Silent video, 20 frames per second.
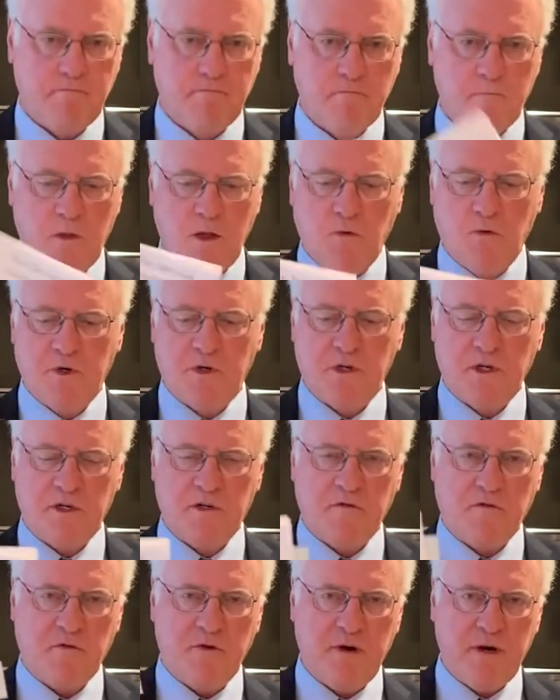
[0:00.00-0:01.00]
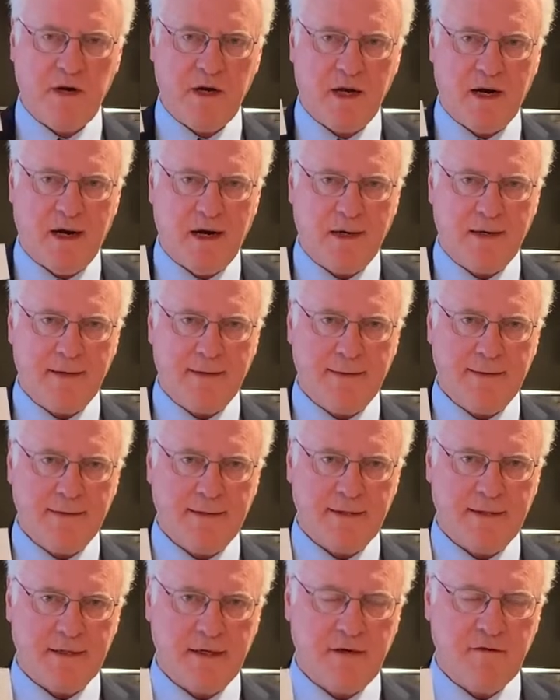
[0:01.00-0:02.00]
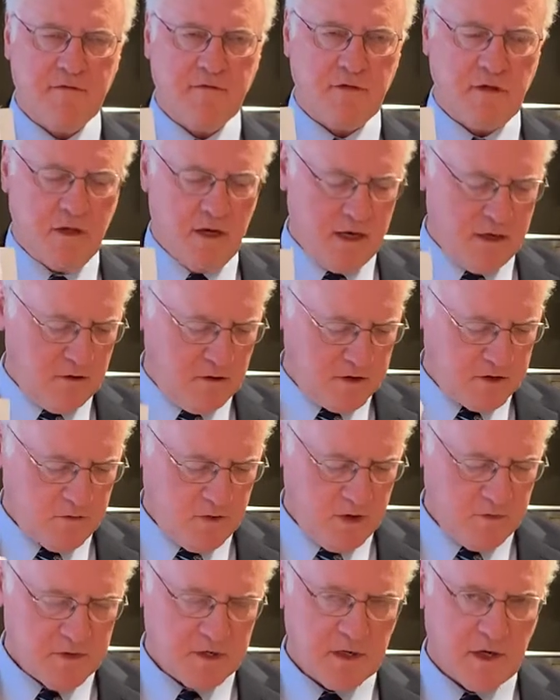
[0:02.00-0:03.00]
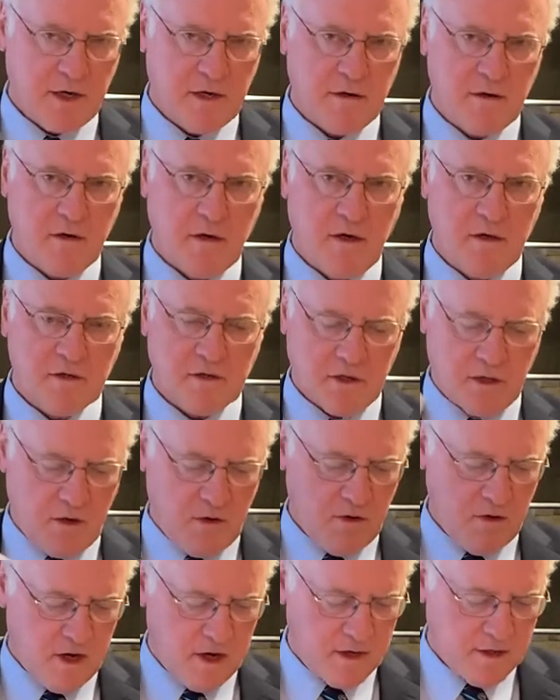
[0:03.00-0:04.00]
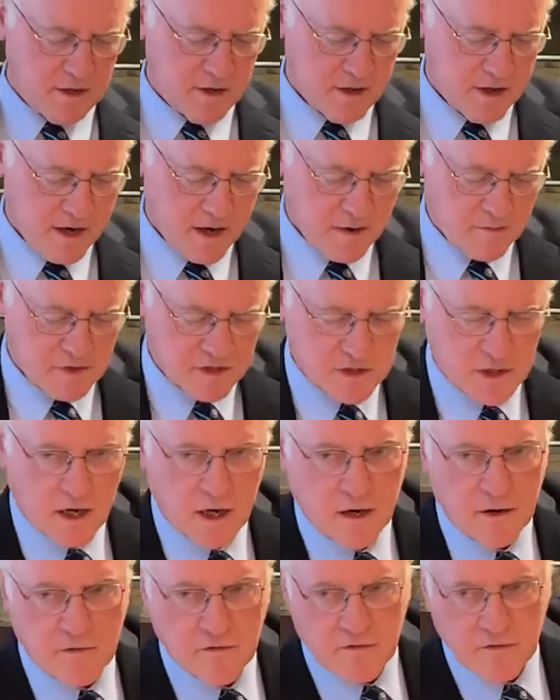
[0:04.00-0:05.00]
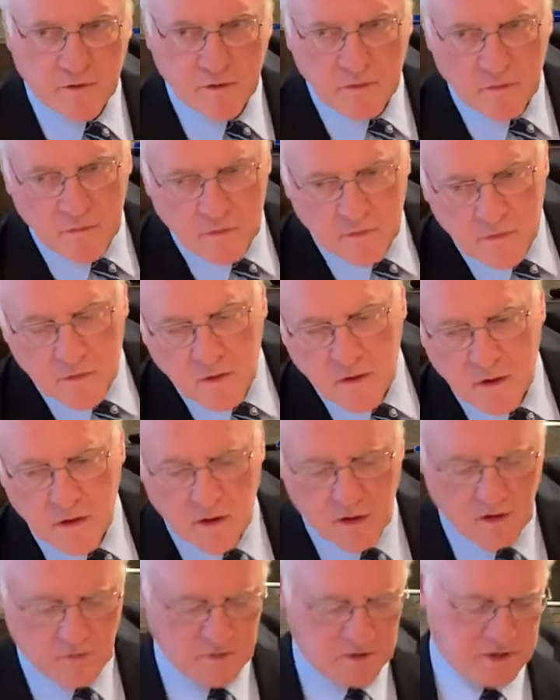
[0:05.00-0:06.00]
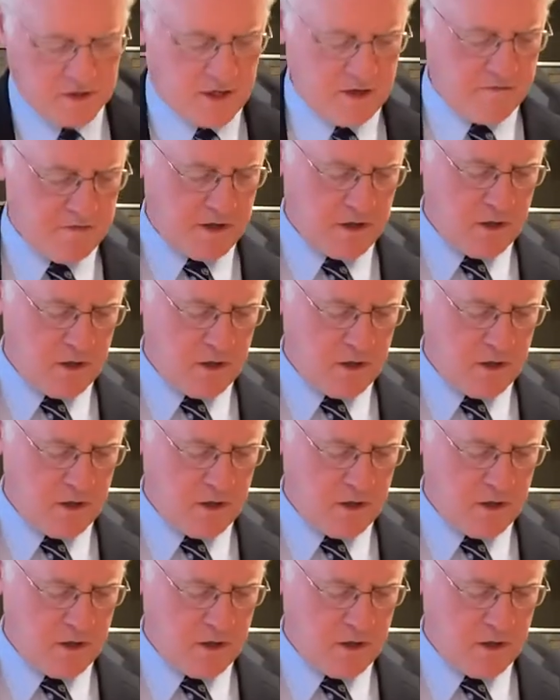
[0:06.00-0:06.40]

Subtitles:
which is free on Steve Filano's website, also on Amazon for almost giving it